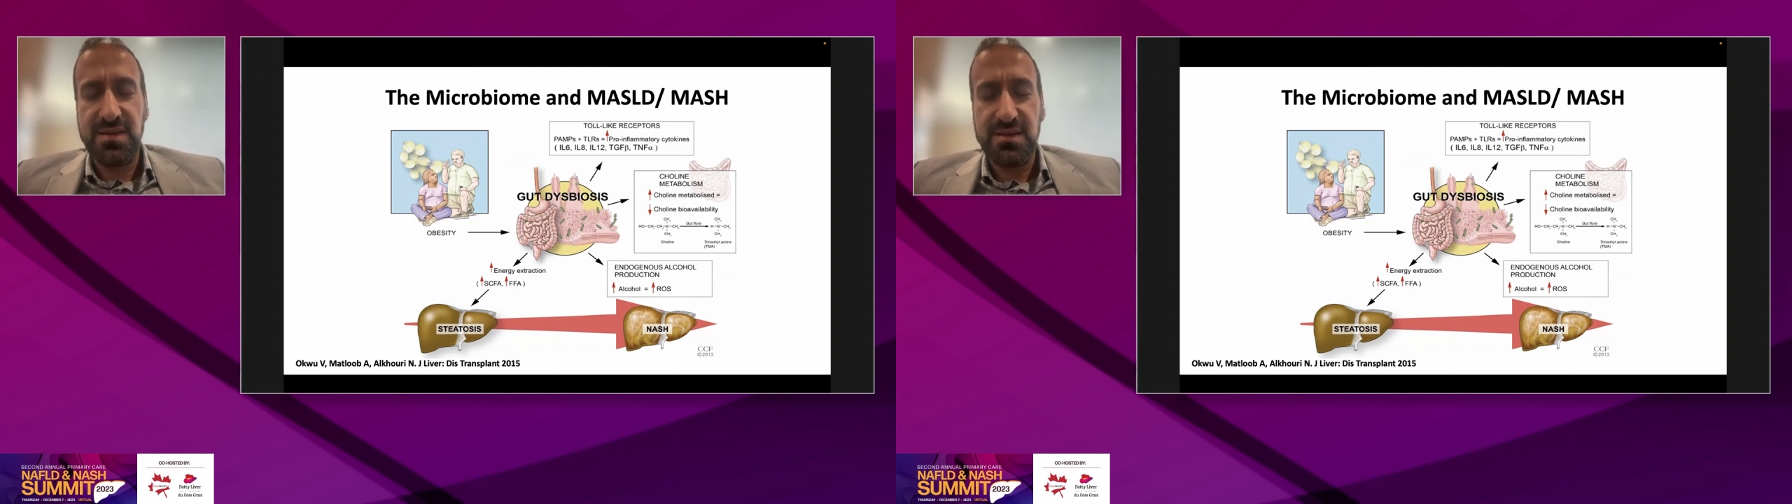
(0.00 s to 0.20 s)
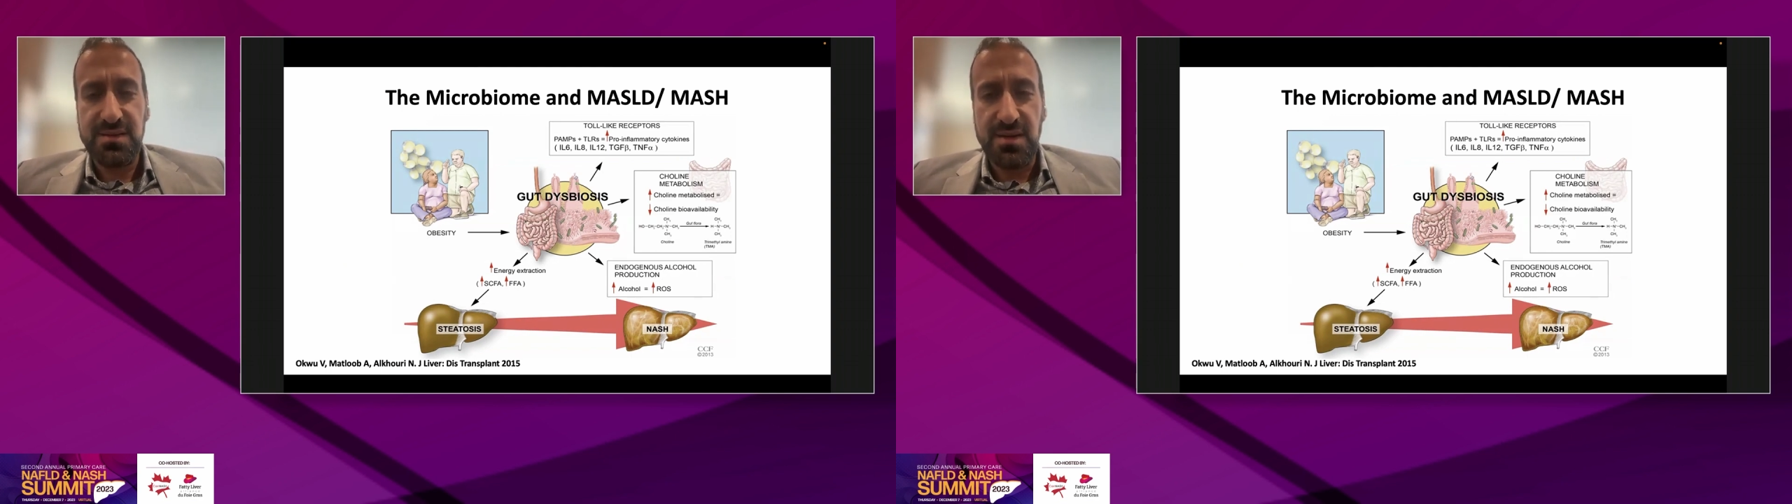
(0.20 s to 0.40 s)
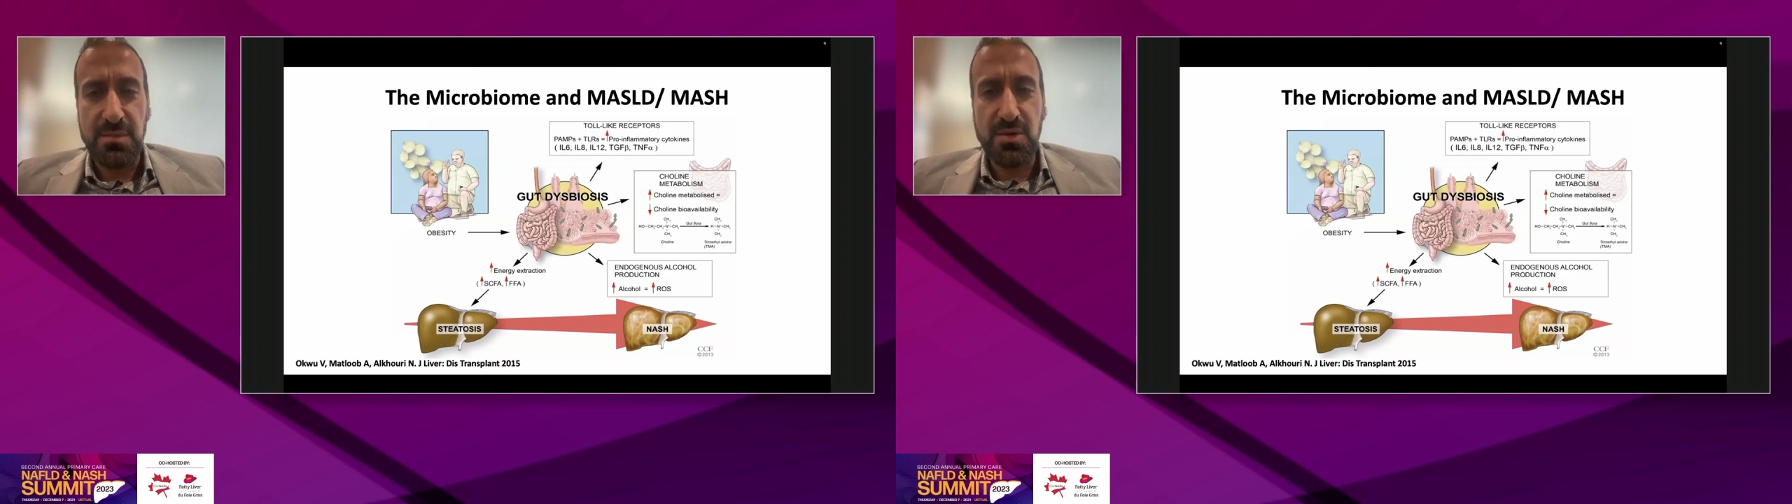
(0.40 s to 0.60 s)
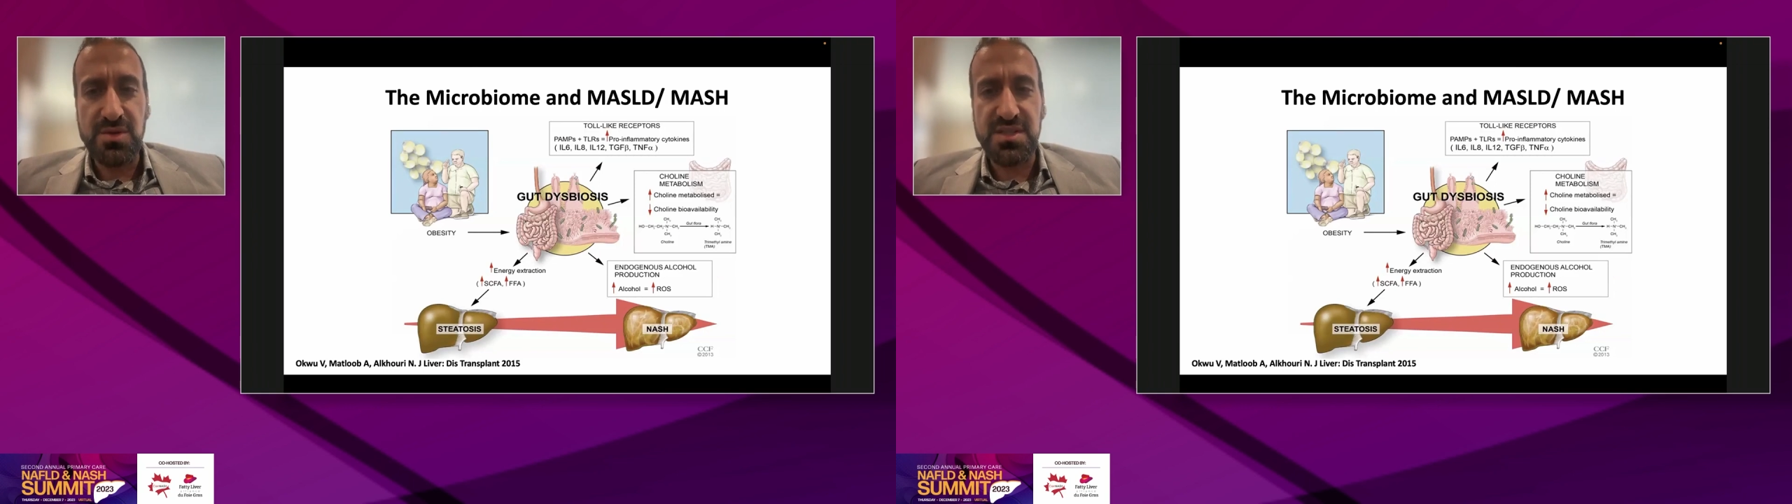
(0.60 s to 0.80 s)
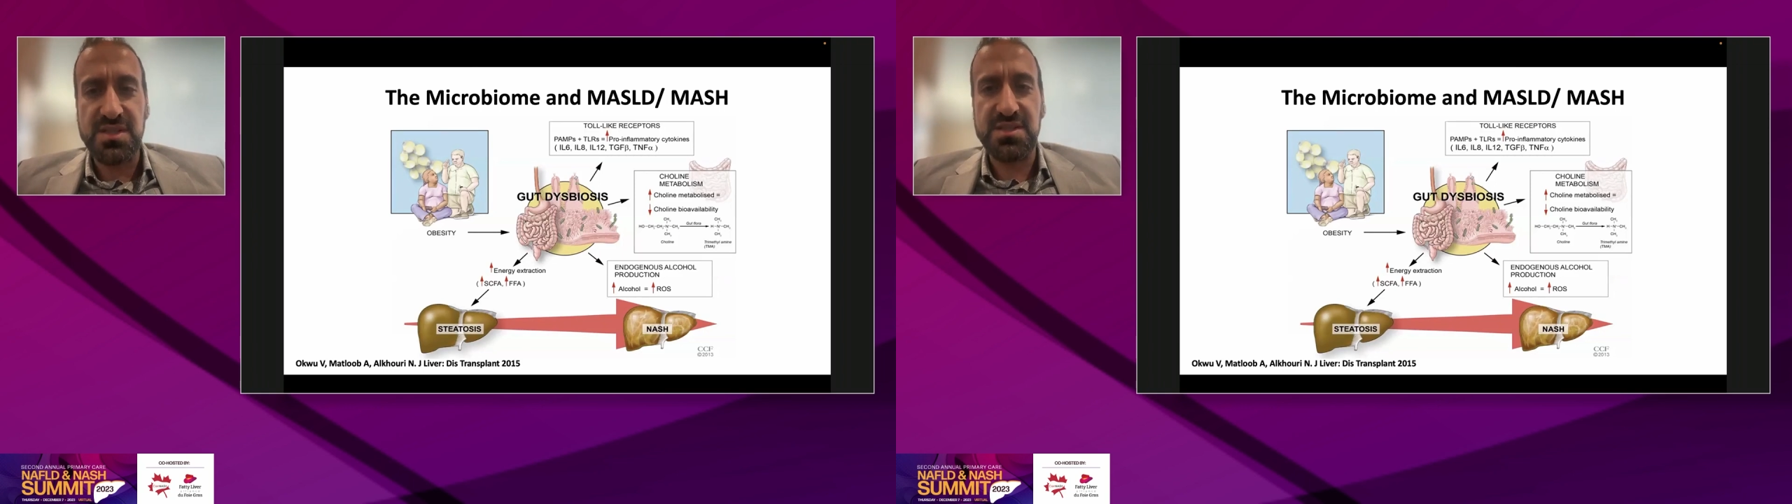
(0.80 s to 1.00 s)
the immune
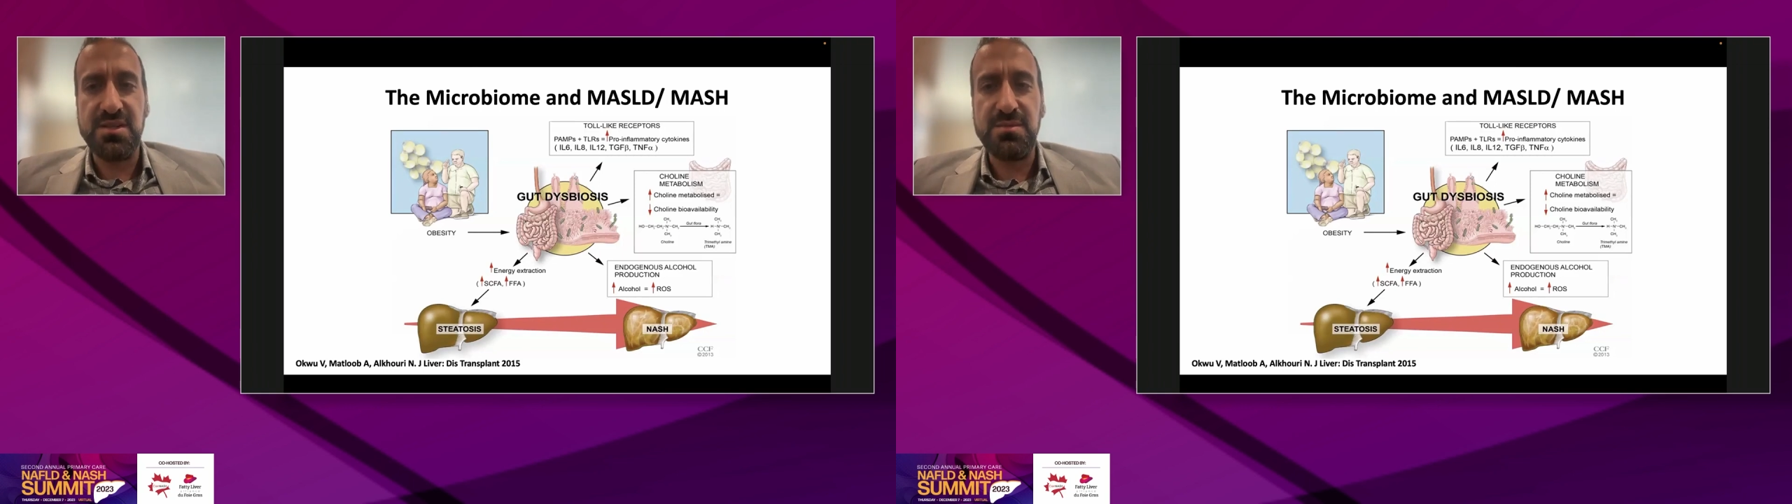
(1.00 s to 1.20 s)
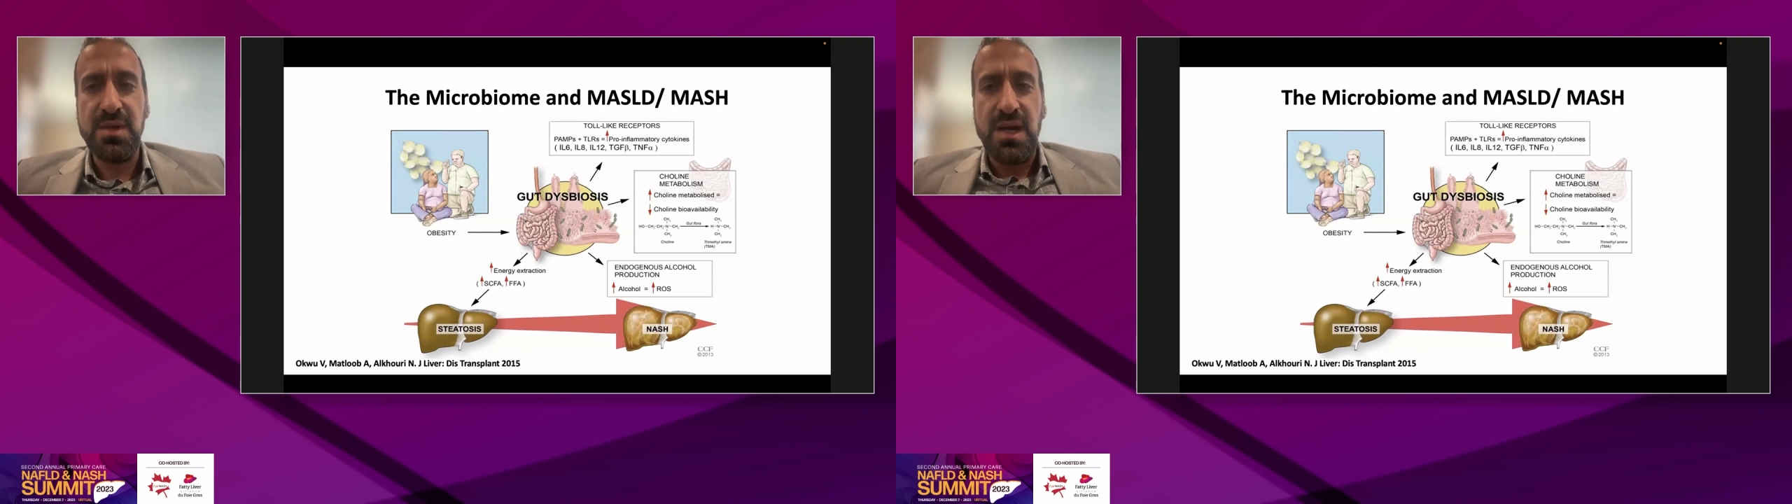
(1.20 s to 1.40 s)
system